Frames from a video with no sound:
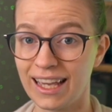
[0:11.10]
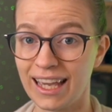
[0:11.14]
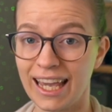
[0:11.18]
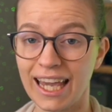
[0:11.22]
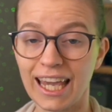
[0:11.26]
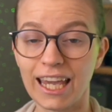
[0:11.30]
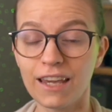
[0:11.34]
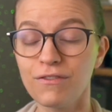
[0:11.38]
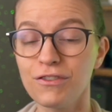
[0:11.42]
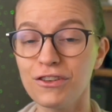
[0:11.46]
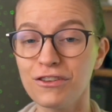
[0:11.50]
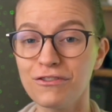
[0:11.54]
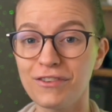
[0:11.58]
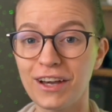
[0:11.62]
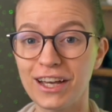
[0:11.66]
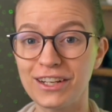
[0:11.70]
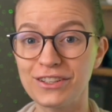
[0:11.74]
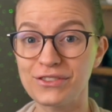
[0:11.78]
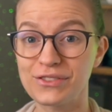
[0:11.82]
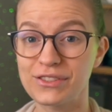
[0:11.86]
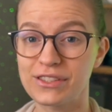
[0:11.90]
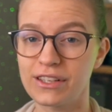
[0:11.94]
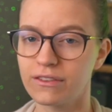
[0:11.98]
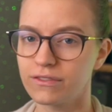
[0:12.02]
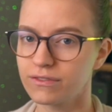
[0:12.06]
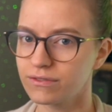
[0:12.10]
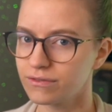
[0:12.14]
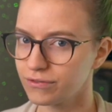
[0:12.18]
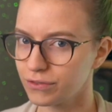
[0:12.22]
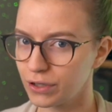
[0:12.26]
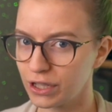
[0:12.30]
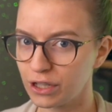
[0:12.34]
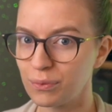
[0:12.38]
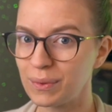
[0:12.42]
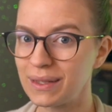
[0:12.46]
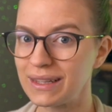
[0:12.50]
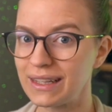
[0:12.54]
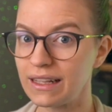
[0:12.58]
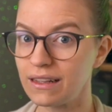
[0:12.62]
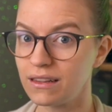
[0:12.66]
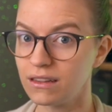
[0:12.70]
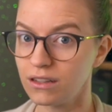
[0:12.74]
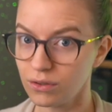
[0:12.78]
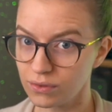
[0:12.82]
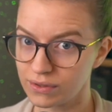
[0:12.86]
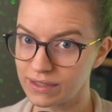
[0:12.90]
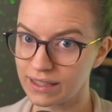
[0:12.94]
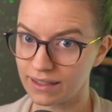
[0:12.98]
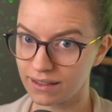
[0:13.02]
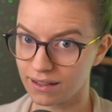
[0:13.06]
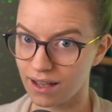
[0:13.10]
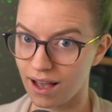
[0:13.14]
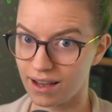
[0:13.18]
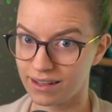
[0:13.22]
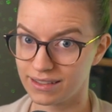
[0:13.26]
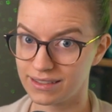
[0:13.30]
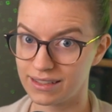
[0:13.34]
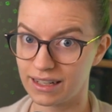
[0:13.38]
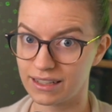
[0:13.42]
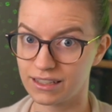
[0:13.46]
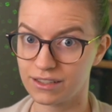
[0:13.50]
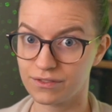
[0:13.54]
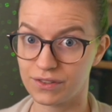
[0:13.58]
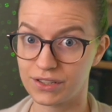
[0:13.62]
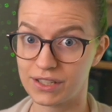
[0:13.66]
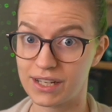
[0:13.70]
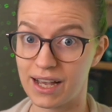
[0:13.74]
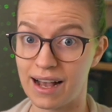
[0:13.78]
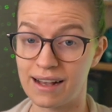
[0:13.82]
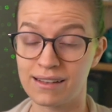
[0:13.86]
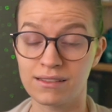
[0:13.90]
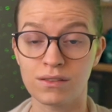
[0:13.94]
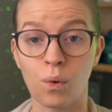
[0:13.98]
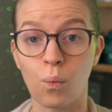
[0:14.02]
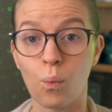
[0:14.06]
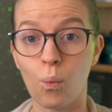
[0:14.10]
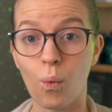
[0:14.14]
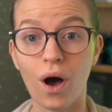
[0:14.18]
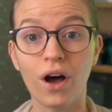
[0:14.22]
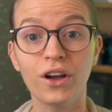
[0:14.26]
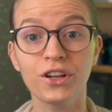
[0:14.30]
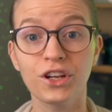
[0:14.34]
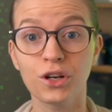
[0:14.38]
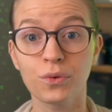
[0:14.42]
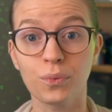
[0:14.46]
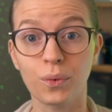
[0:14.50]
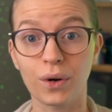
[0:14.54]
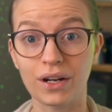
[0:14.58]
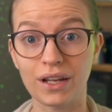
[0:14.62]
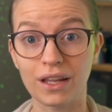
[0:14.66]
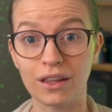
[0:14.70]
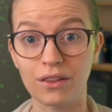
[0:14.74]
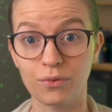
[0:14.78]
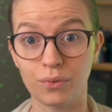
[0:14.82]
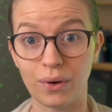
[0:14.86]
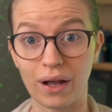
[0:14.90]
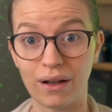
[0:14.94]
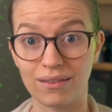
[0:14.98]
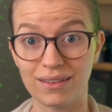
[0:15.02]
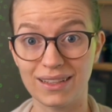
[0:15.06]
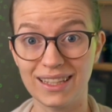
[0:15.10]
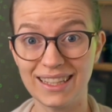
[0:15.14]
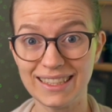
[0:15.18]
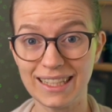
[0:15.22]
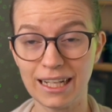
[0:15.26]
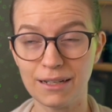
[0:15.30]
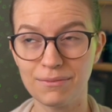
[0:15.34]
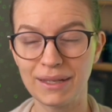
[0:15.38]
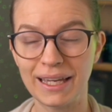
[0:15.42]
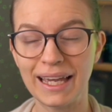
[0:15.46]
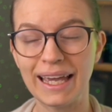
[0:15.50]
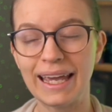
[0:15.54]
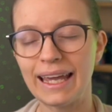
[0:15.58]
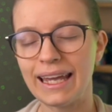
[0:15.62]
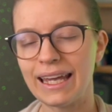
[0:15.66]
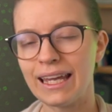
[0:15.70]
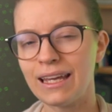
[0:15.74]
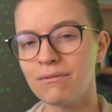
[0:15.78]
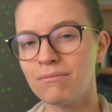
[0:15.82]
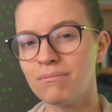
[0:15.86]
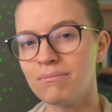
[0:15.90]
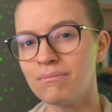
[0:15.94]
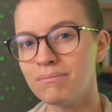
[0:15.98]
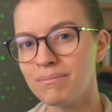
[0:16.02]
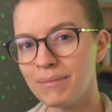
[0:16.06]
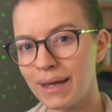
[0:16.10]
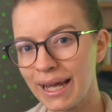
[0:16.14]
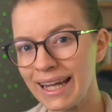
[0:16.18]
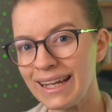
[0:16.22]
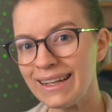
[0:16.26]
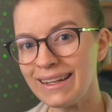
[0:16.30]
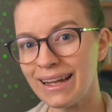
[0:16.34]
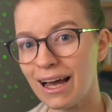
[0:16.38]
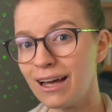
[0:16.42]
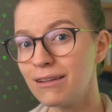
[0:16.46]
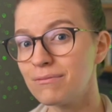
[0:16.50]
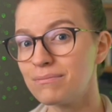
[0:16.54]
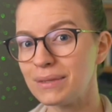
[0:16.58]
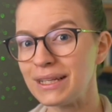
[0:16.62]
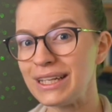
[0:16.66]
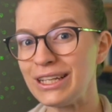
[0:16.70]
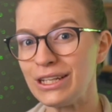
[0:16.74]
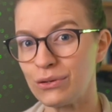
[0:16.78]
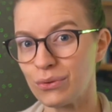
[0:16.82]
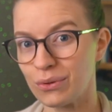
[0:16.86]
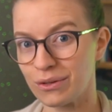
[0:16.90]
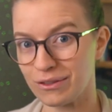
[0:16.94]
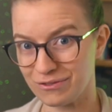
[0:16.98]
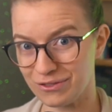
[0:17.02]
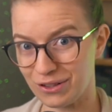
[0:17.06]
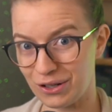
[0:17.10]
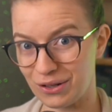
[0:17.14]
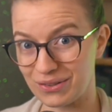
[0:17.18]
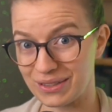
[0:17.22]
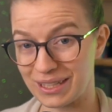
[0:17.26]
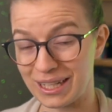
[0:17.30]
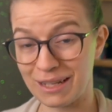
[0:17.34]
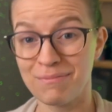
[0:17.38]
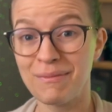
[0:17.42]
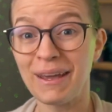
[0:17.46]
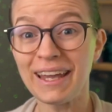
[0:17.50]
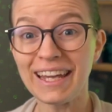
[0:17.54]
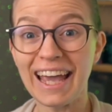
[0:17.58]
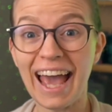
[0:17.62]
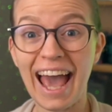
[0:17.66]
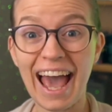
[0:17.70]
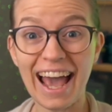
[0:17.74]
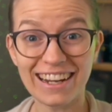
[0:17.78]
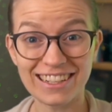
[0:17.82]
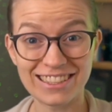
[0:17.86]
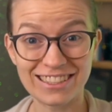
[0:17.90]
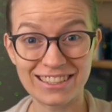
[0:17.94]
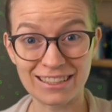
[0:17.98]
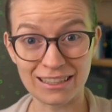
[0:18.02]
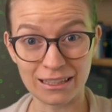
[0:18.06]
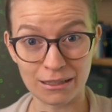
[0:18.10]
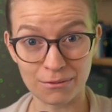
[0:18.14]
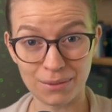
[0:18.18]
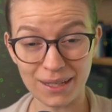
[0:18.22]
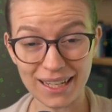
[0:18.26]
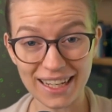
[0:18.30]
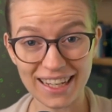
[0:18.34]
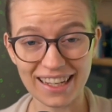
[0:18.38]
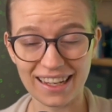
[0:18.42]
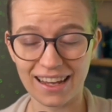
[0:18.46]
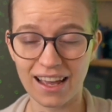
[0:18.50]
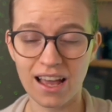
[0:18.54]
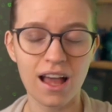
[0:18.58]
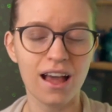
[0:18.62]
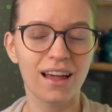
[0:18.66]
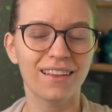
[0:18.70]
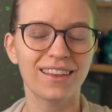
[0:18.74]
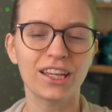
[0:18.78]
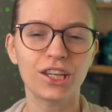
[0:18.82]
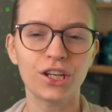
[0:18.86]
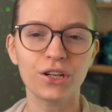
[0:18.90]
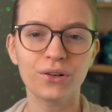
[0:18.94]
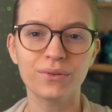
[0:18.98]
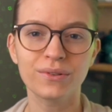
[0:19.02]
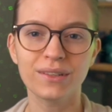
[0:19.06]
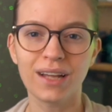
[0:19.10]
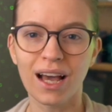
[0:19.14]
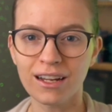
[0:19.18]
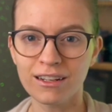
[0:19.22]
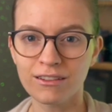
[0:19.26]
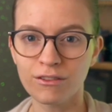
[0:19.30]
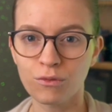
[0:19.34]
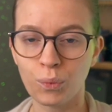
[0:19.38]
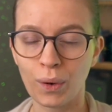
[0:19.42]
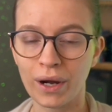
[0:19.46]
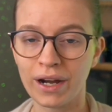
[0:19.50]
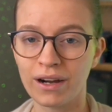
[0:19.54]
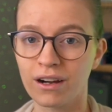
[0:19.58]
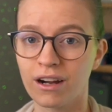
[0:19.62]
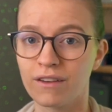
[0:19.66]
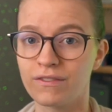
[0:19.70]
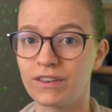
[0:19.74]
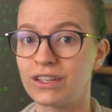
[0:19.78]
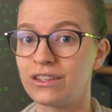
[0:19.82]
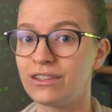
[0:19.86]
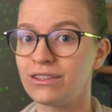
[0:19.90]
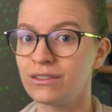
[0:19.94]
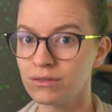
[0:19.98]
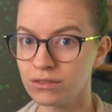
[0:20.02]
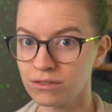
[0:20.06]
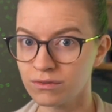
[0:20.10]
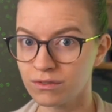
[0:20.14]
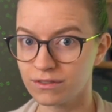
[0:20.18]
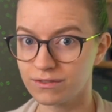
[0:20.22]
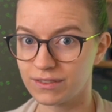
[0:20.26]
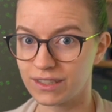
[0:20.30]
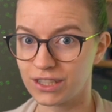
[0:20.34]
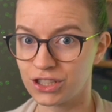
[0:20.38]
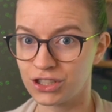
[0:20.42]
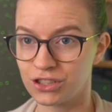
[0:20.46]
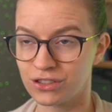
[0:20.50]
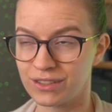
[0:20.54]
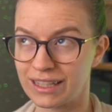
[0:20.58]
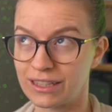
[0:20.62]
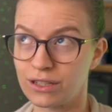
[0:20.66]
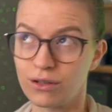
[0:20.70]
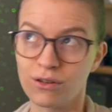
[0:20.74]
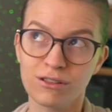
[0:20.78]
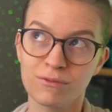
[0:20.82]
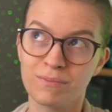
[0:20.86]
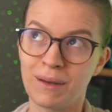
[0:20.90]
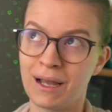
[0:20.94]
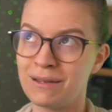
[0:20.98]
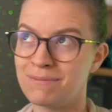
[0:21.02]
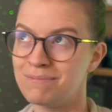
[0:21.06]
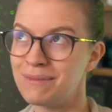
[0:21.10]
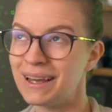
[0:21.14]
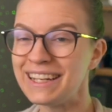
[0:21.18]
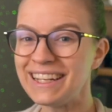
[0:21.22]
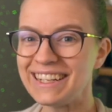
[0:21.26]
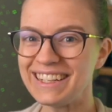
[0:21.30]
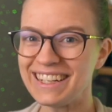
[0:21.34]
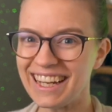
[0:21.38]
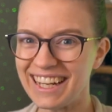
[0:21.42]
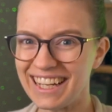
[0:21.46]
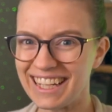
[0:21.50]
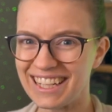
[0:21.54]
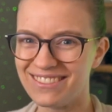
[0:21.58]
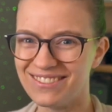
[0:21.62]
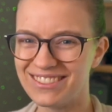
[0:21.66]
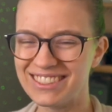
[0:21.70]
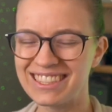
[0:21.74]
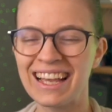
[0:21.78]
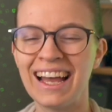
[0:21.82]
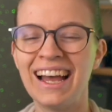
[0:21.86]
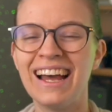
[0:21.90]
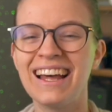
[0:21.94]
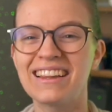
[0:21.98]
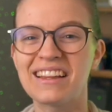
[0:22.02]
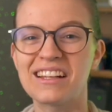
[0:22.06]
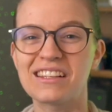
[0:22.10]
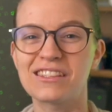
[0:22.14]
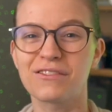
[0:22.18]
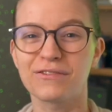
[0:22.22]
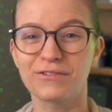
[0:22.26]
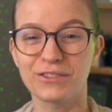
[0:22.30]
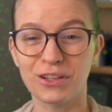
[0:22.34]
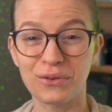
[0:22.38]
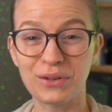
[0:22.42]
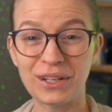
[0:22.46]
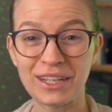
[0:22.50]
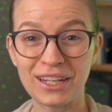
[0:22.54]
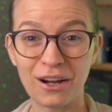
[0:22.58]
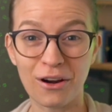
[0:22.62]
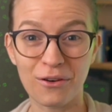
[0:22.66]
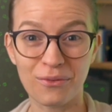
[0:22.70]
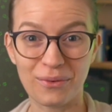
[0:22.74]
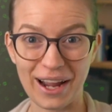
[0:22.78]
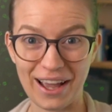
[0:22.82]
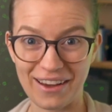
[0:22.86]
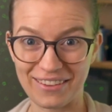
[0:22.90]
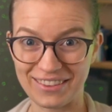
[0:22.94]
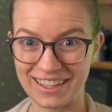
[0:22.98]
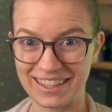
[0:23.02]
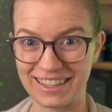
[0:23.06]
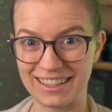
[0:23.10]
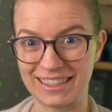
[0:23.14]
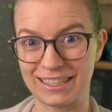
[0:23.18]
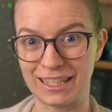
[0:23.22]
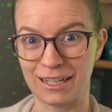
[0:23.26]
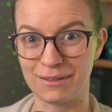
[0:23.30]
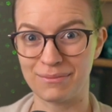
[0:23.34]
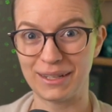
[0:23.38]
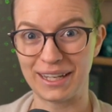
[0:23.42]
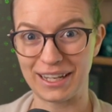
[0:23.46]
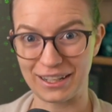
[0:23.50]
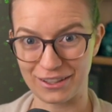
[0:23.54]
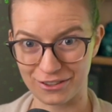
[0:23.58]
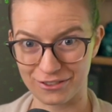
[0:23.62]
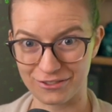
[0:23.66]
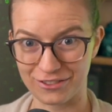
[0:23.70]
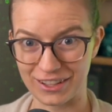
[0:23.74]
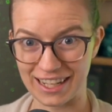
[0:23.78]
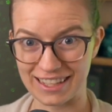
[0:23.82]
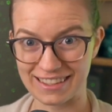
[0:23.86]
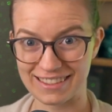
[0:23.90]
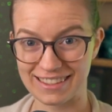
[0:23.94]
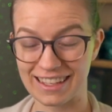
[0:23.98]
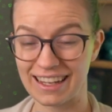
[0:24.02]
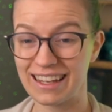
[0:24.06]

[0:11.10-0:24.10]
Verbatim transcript: If you find yourself frequently losing contacts for tasks while you're working throughout ClickUp, it may not be your fault. It may actually be that you're not aware of a useful feature that goes by many names that's floating around the ClickUp interface.